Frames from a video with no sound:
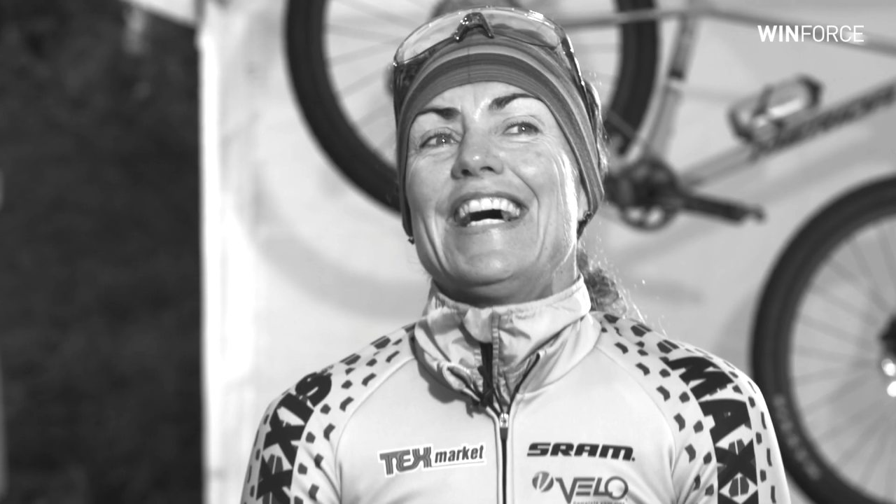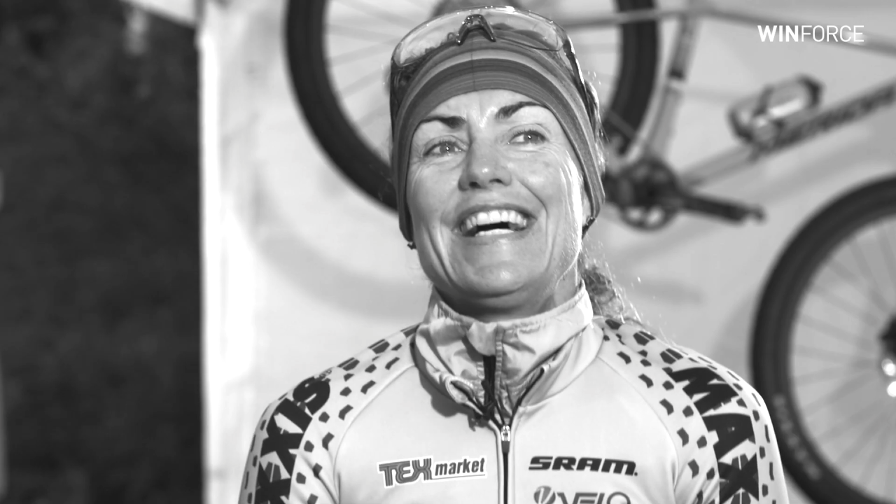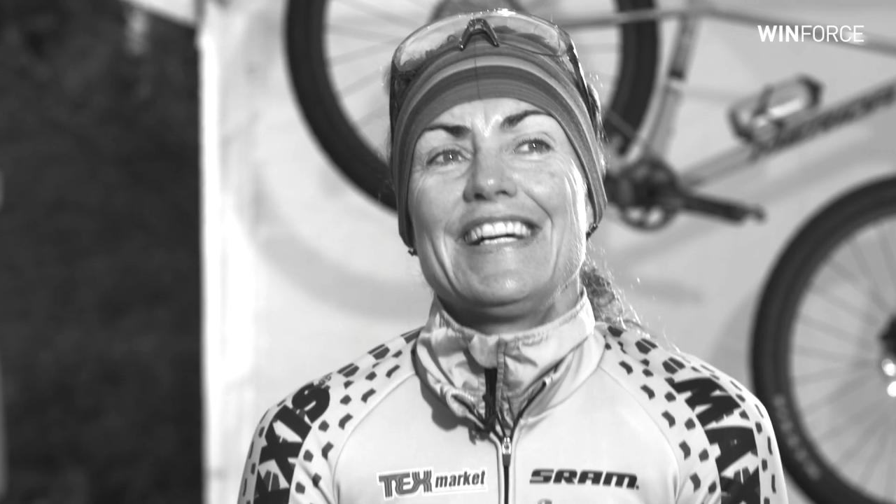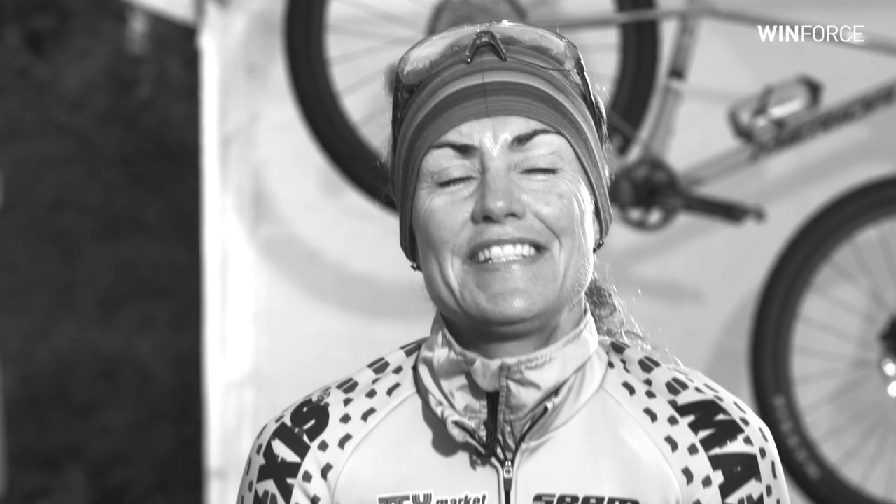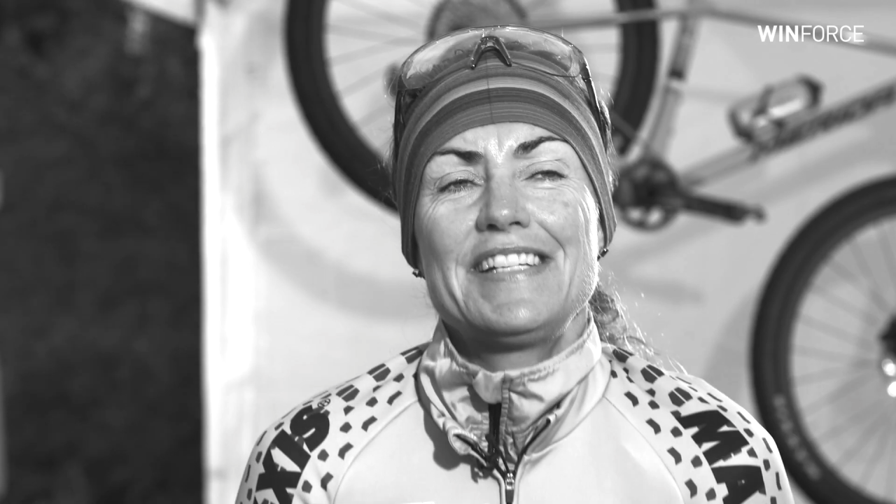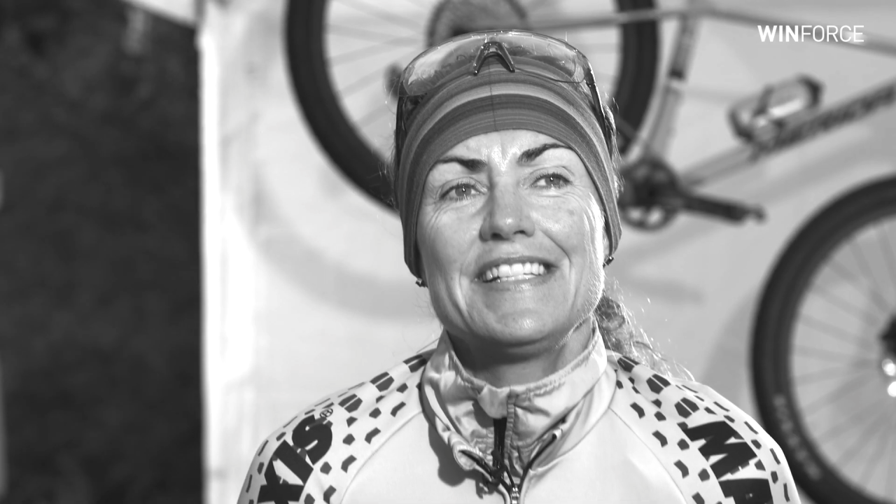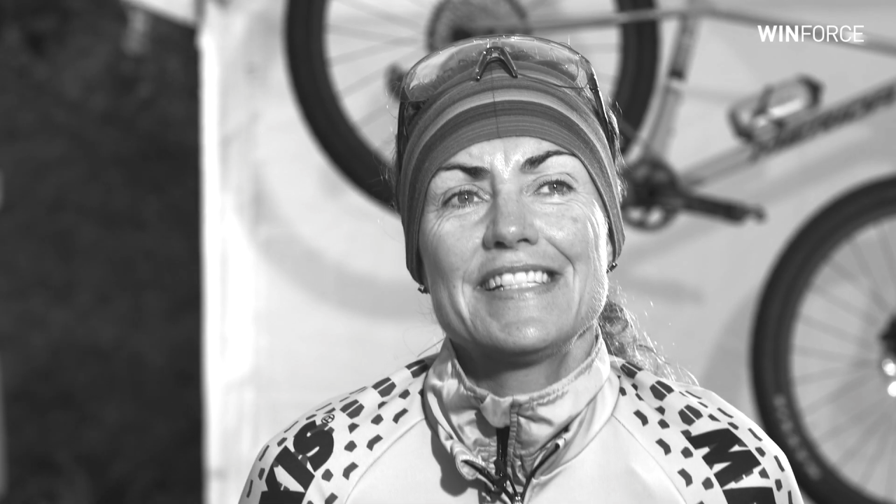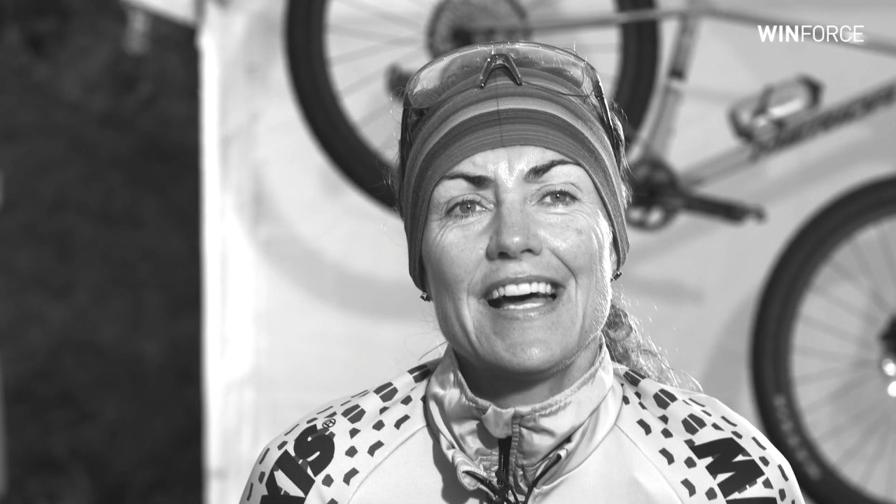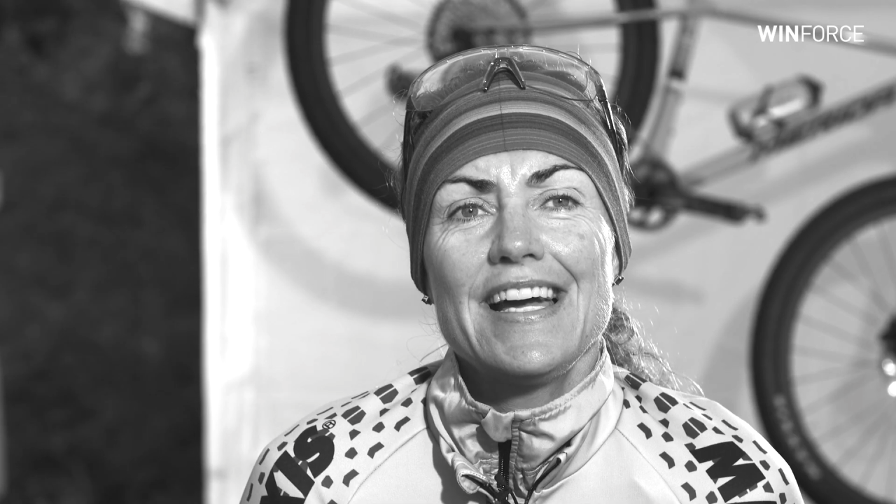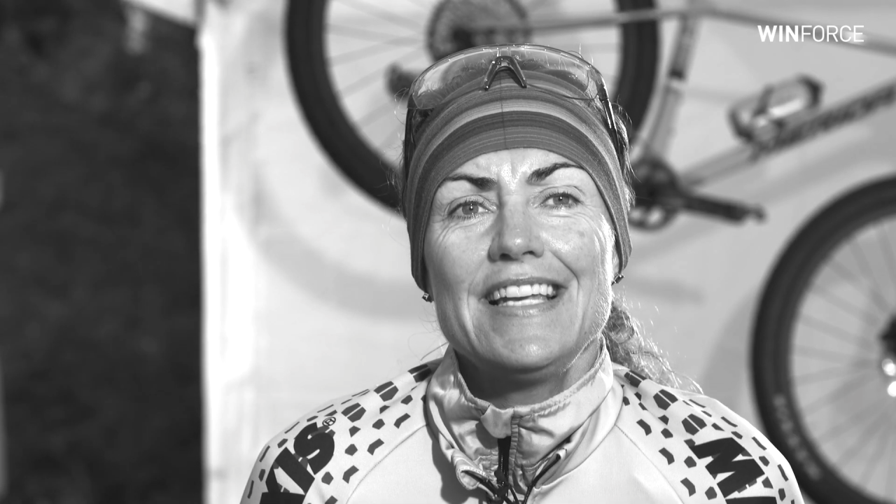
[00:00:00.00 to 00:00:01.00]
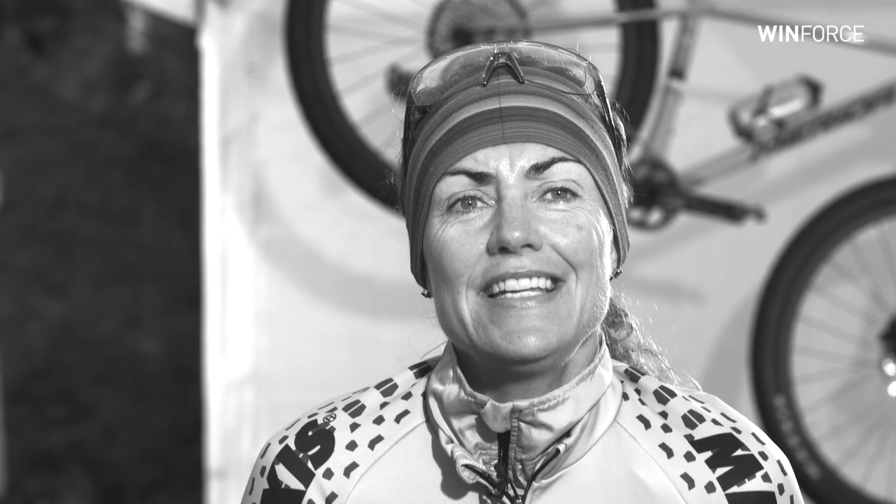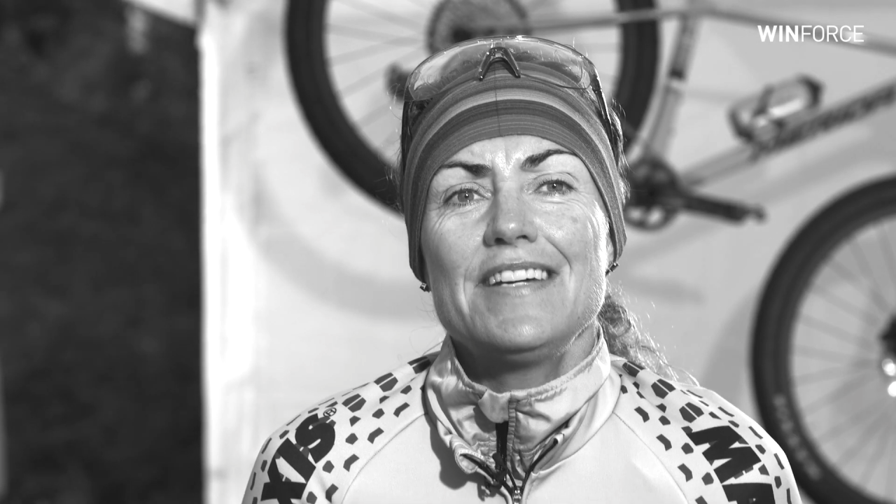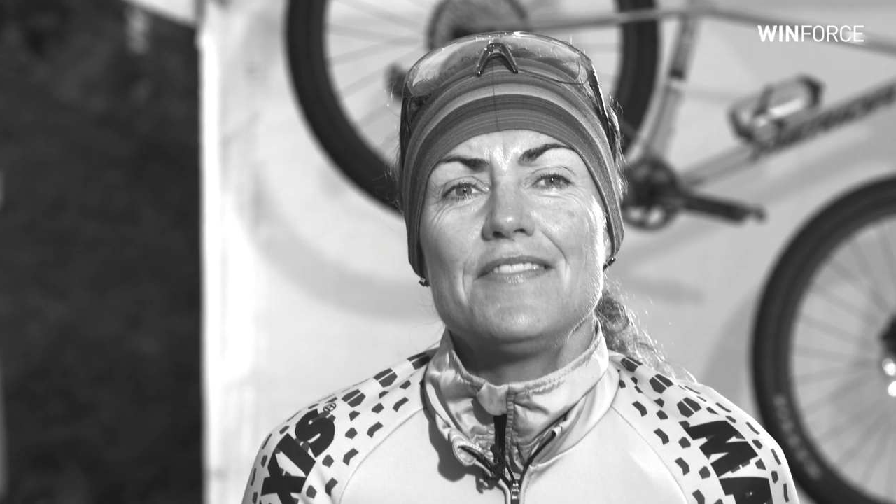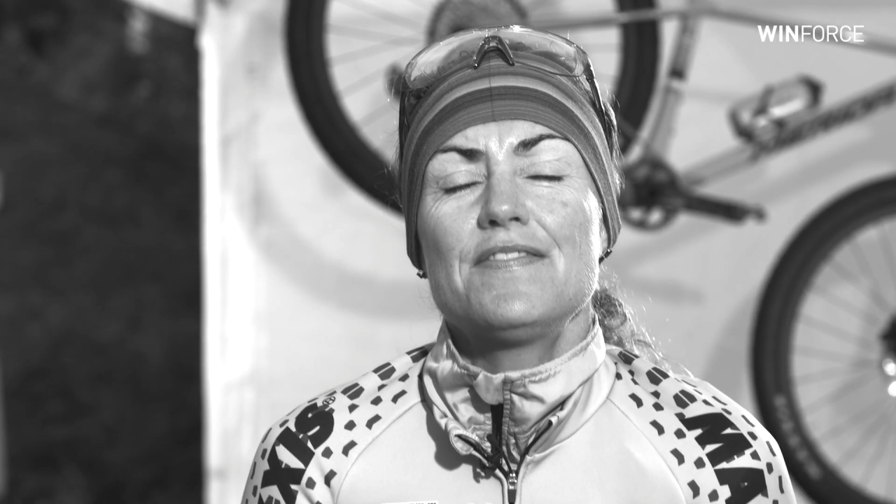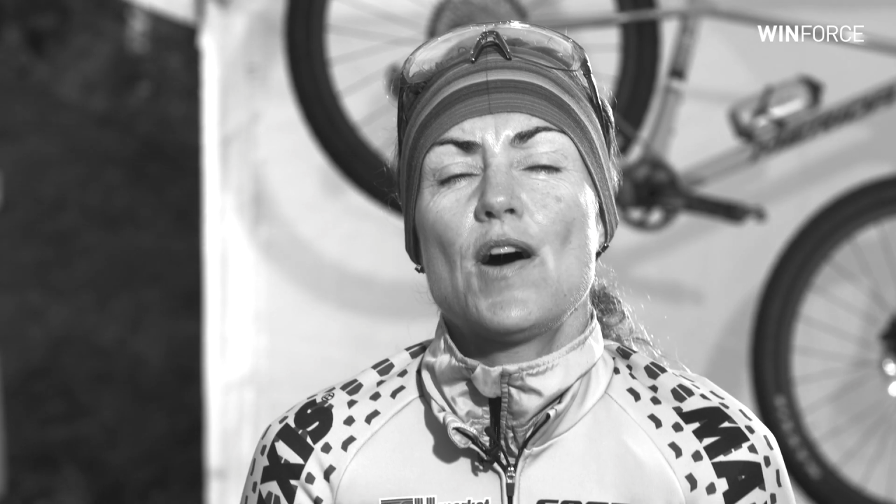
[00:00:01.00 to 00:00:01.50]
Since I
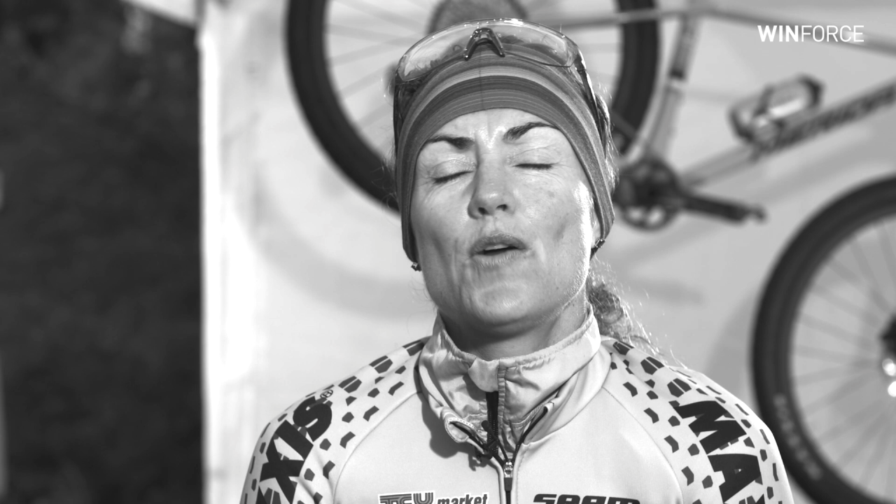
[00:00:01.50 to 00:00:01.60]
live